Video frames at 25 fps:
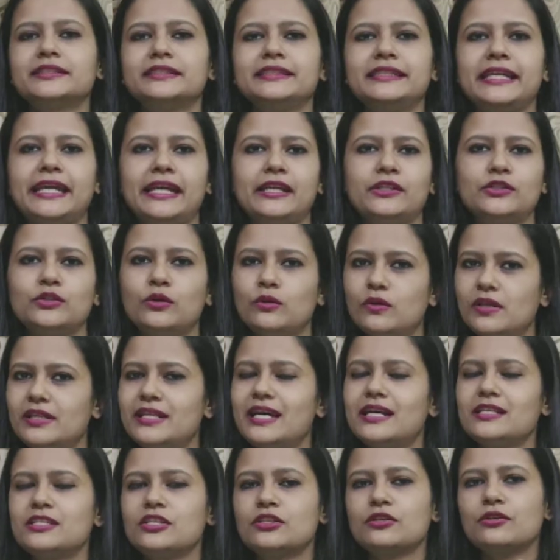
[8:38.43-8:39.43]
they told
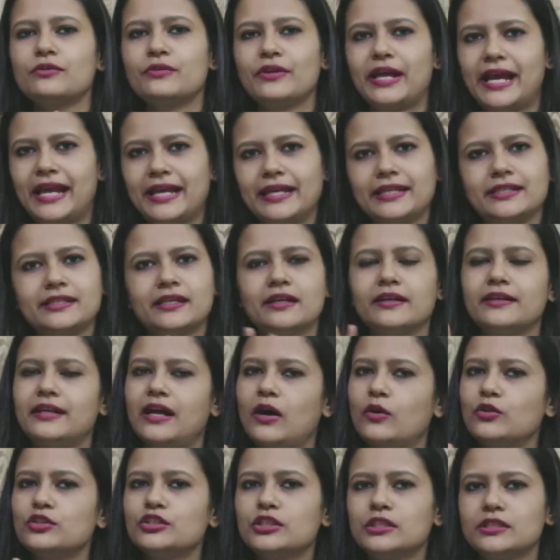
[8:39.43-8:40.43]
us to write
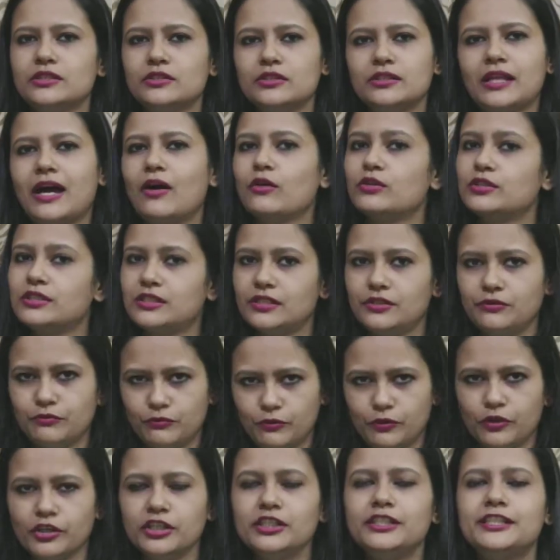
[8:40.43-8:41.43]
around 1000
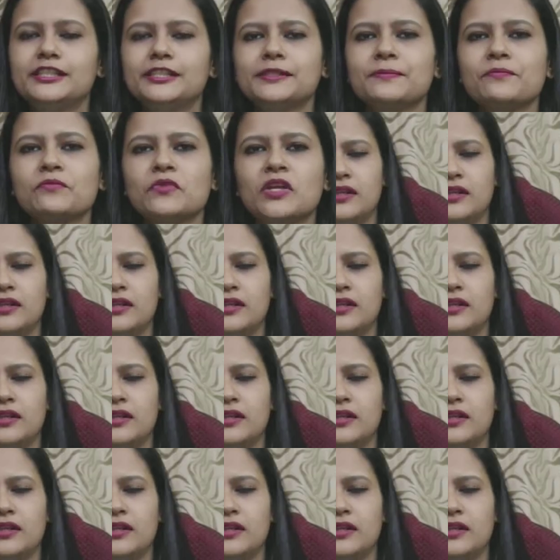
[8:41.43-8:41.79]
words.